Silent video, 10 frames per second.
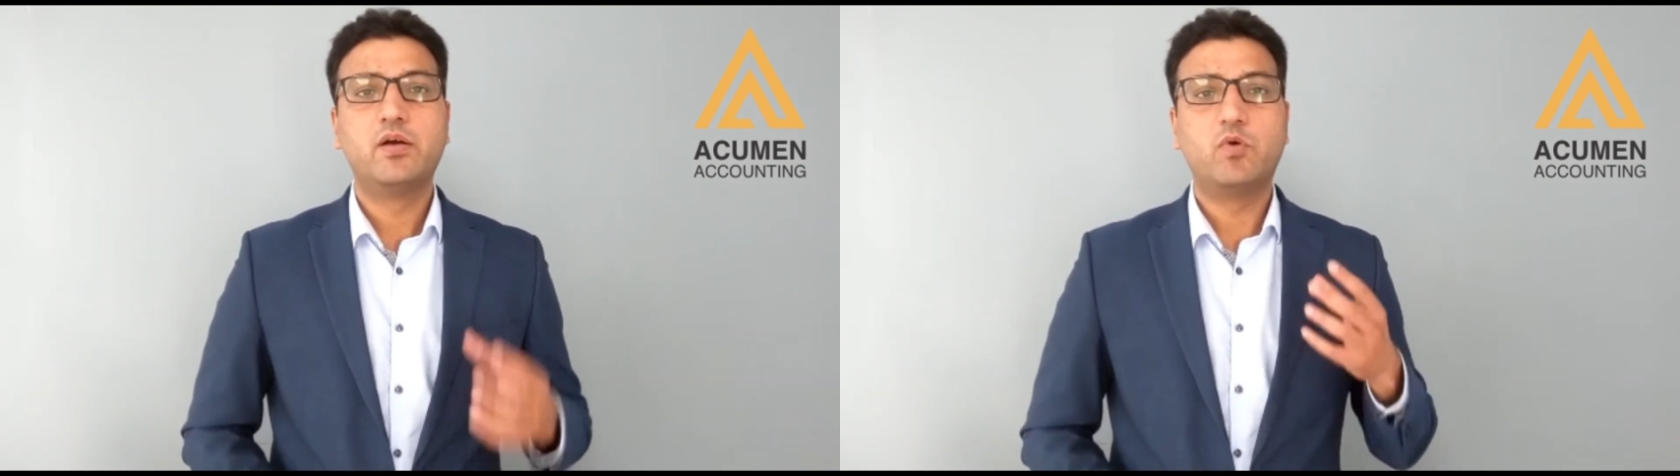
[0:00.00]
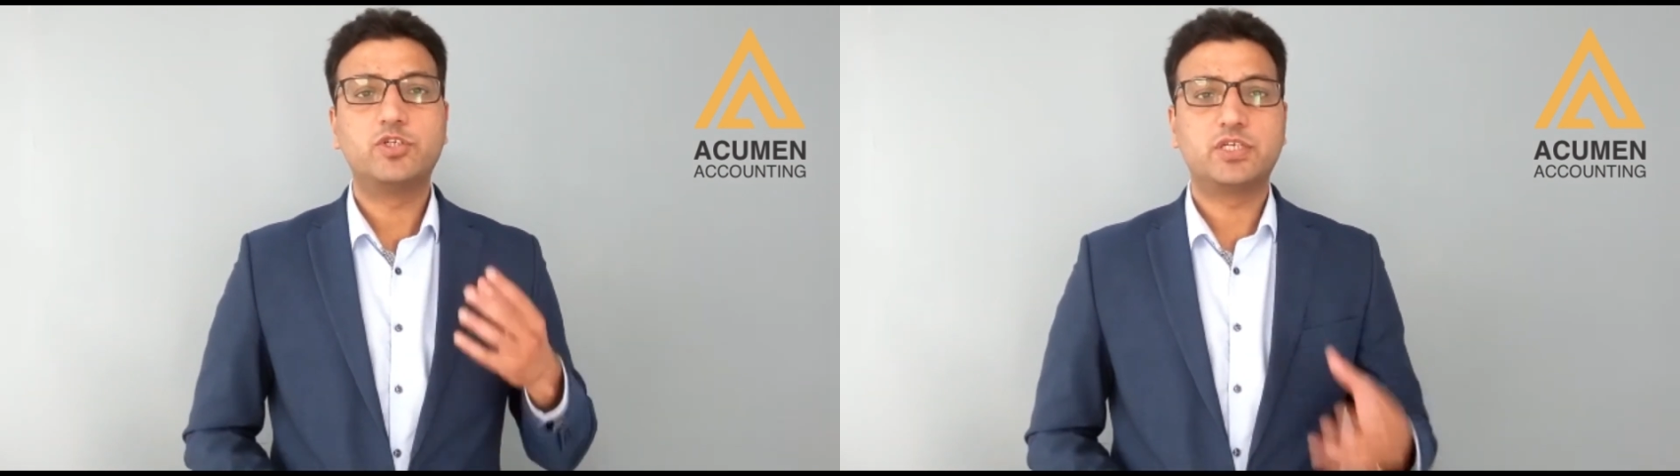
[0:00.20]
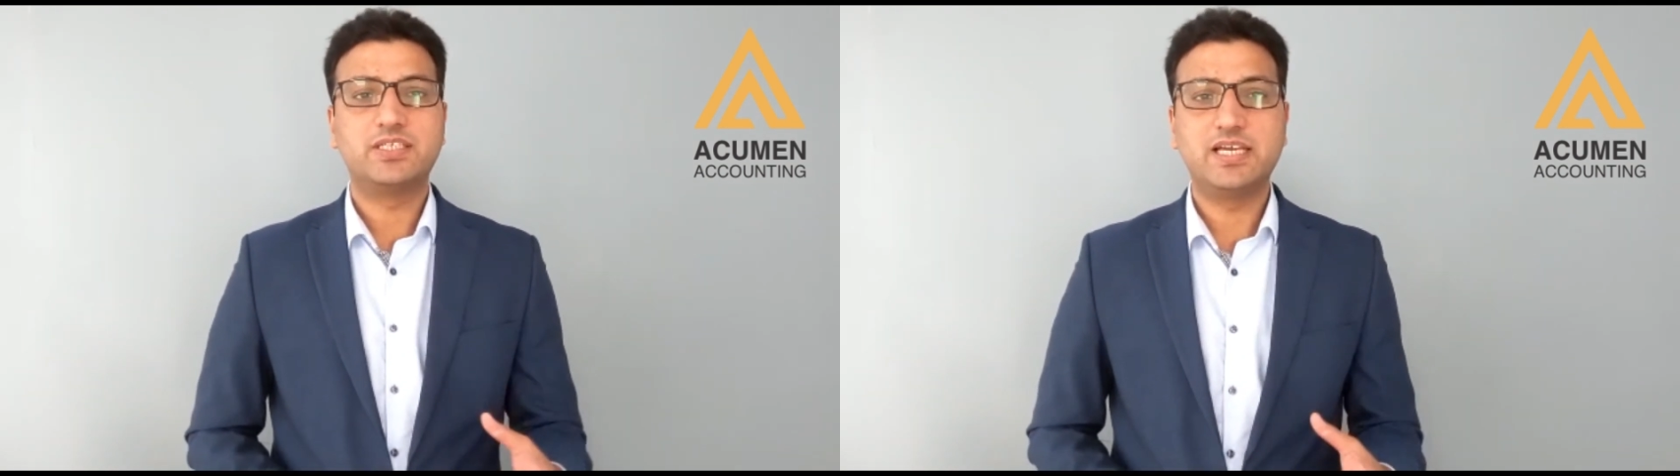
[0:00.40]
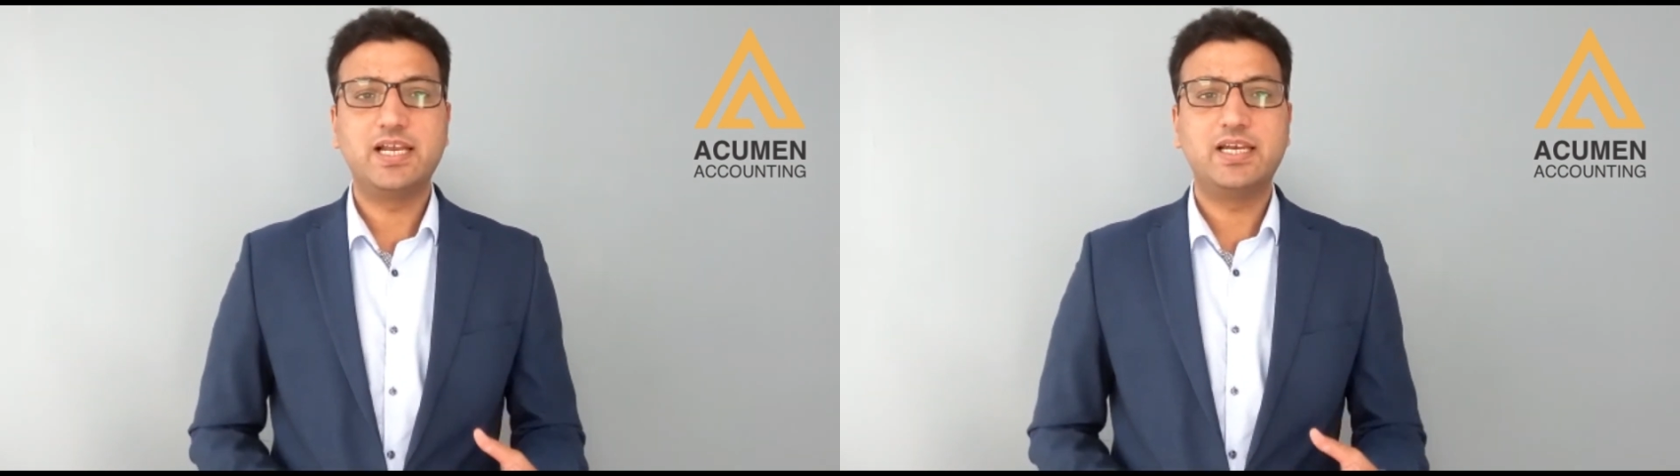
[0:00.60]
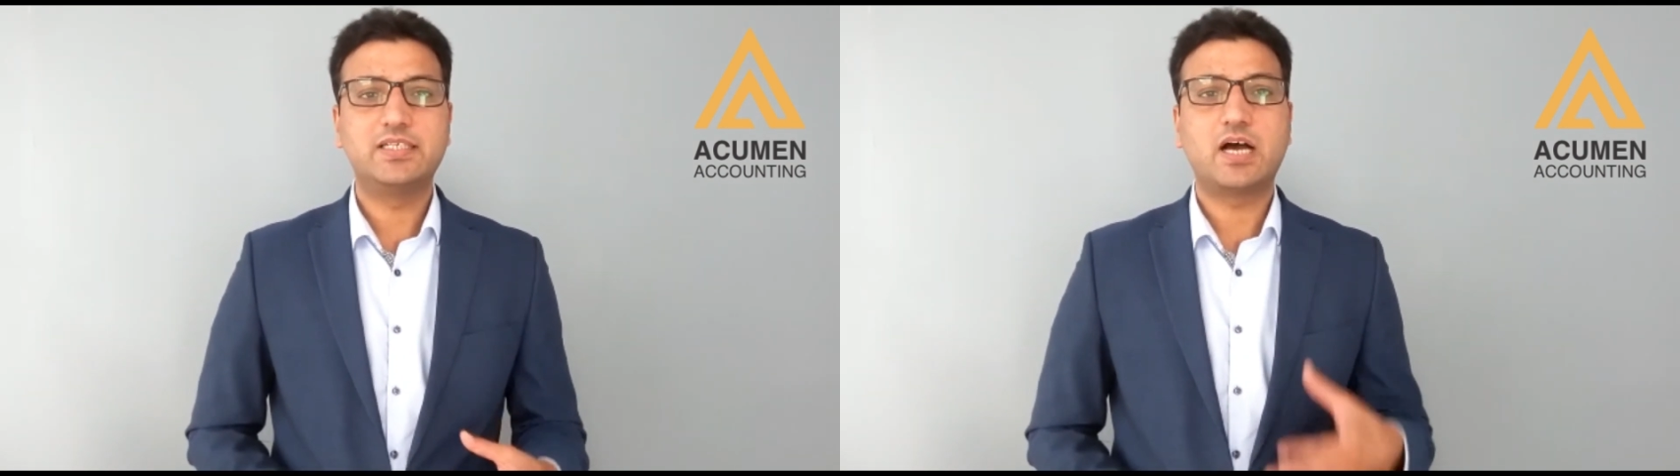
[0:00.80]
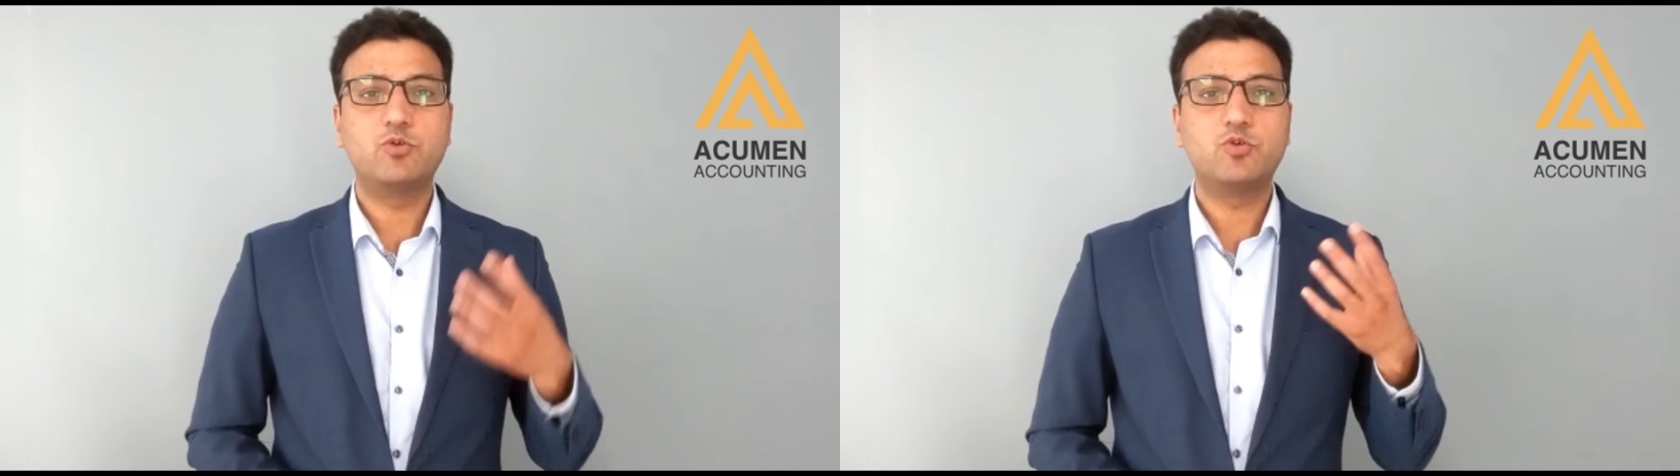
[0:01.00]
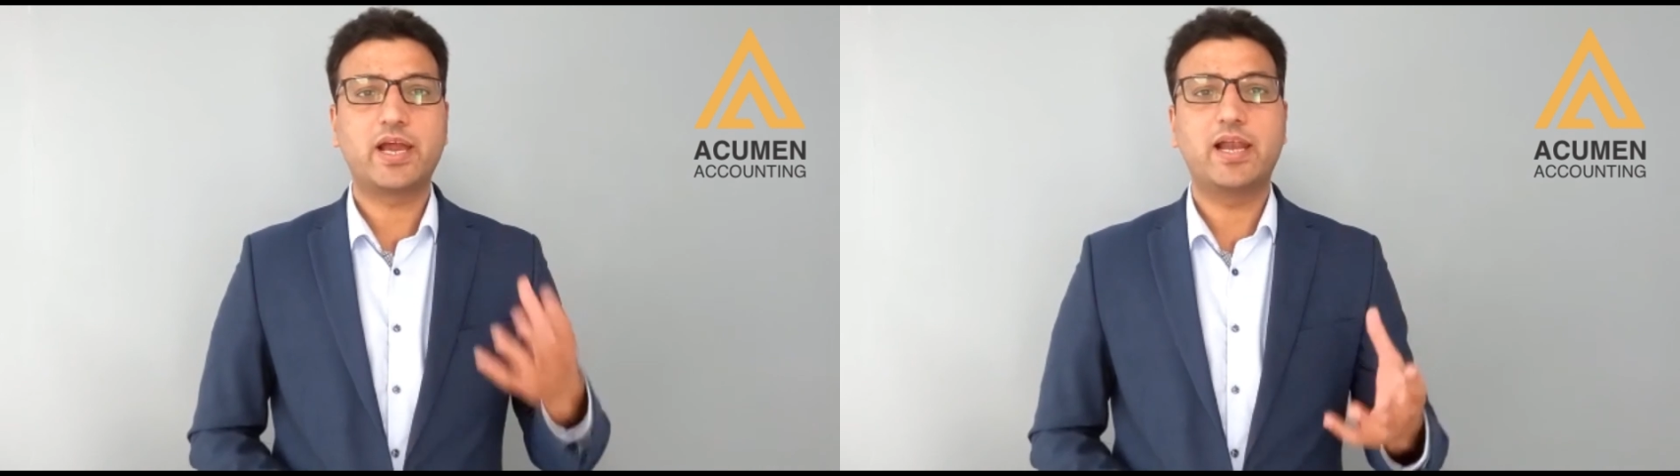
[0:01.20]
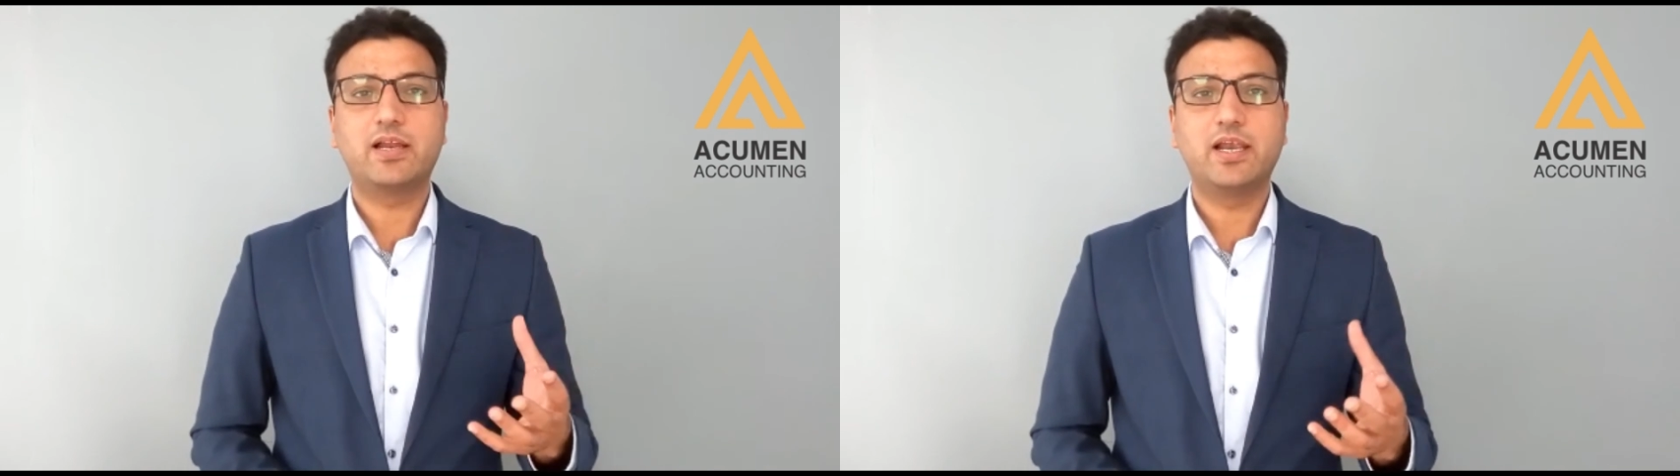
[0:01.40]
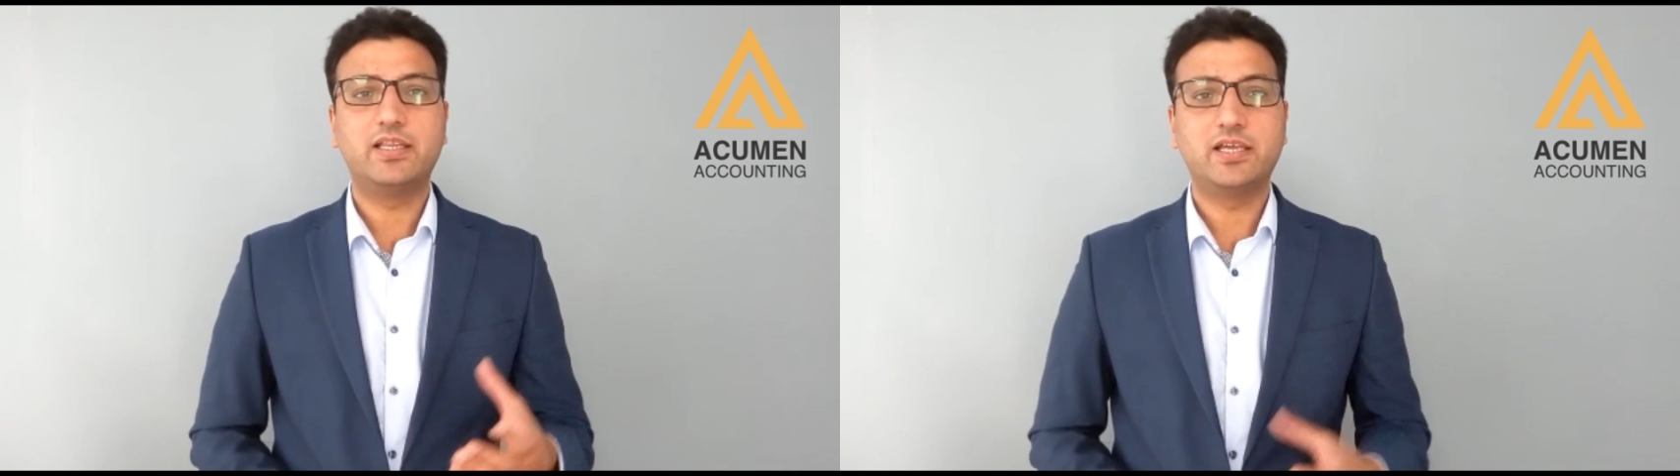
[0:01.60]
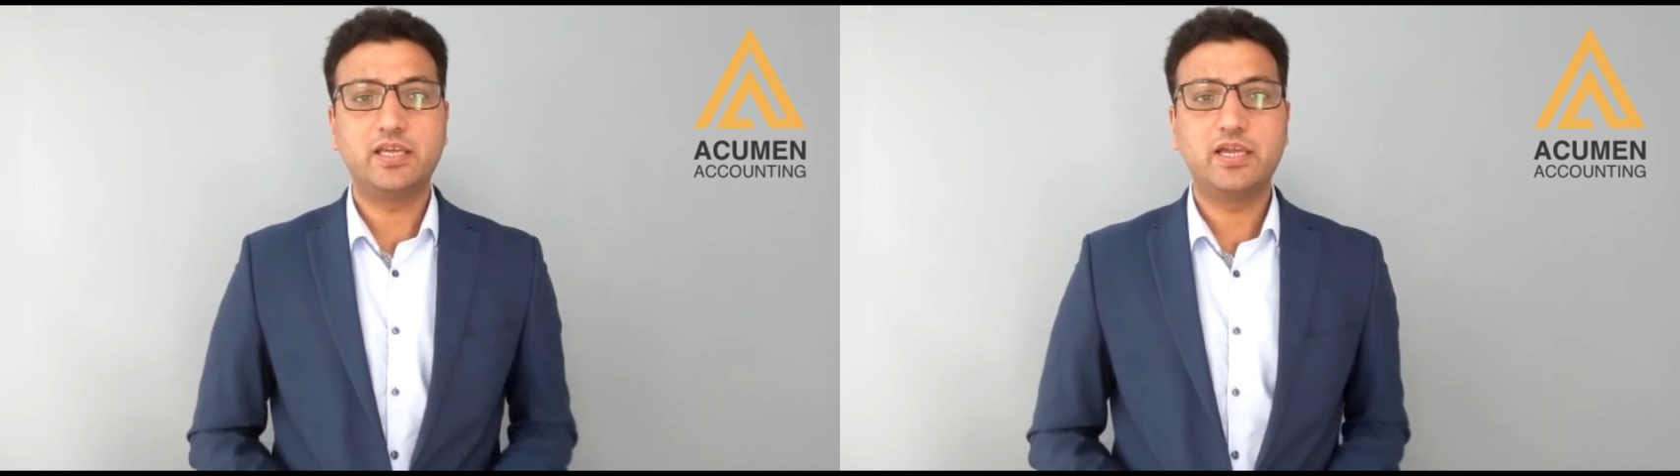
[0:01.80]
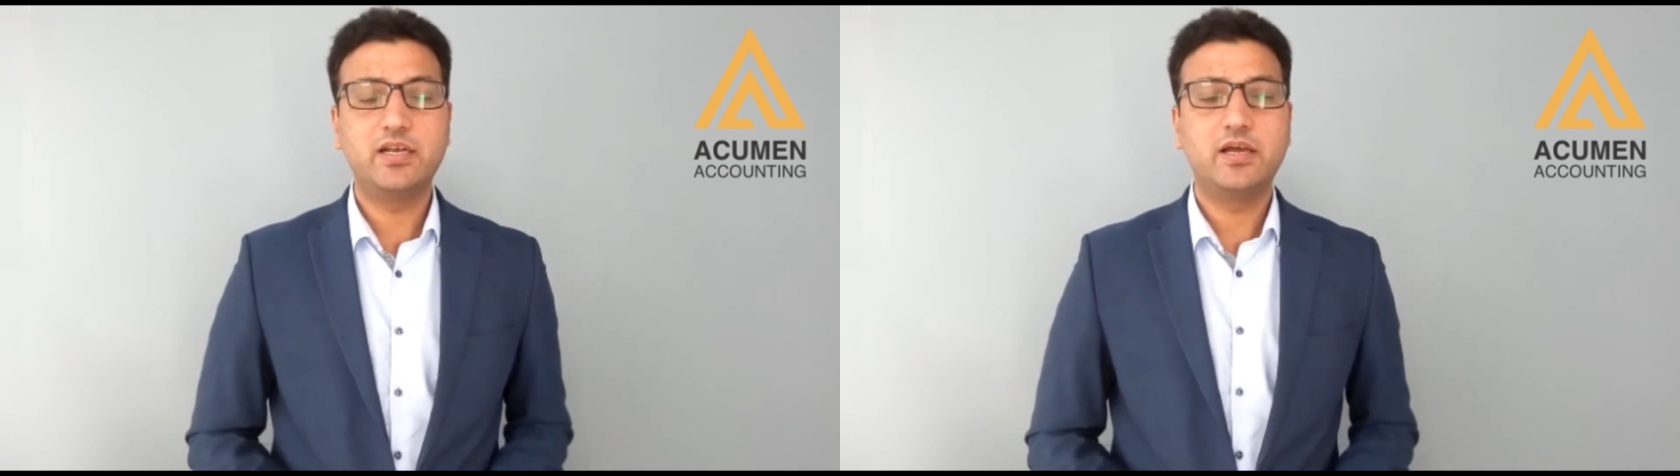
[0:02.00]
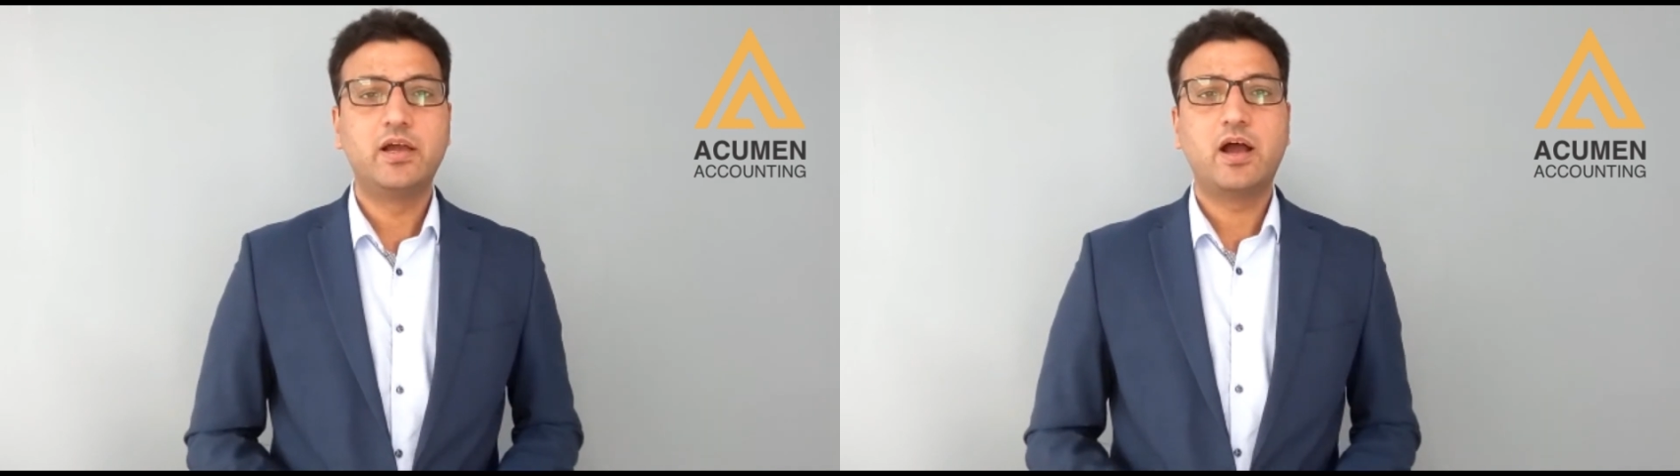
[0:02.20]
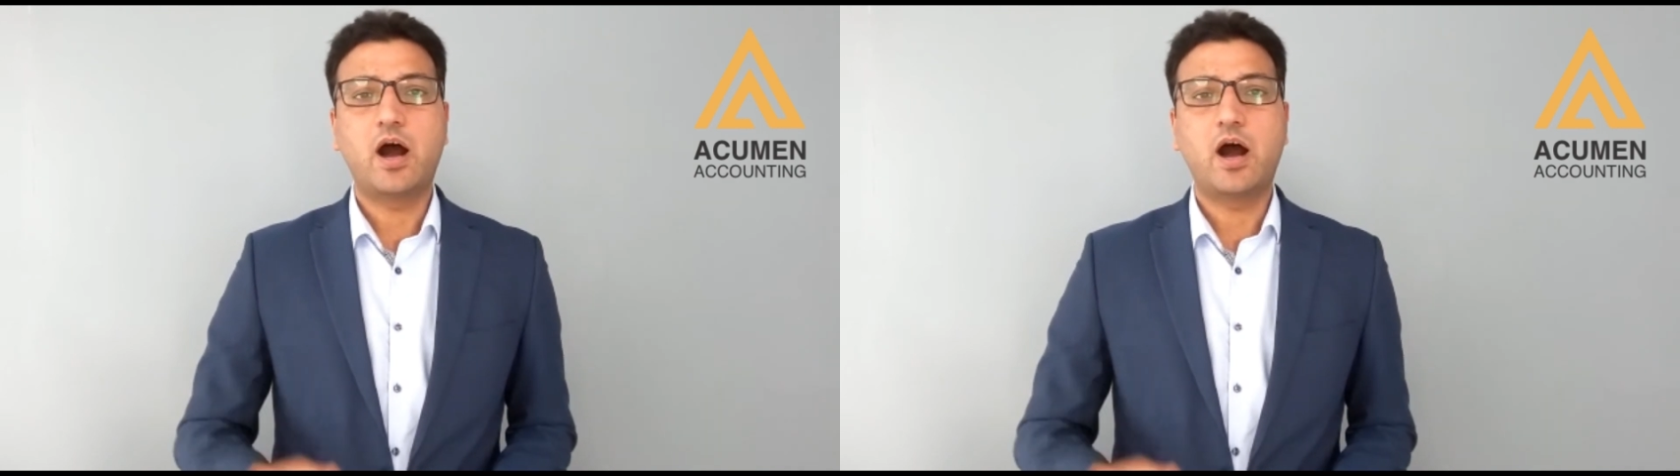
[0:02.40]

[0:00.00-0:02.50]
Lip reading: what the yield is, how to calculate the yield,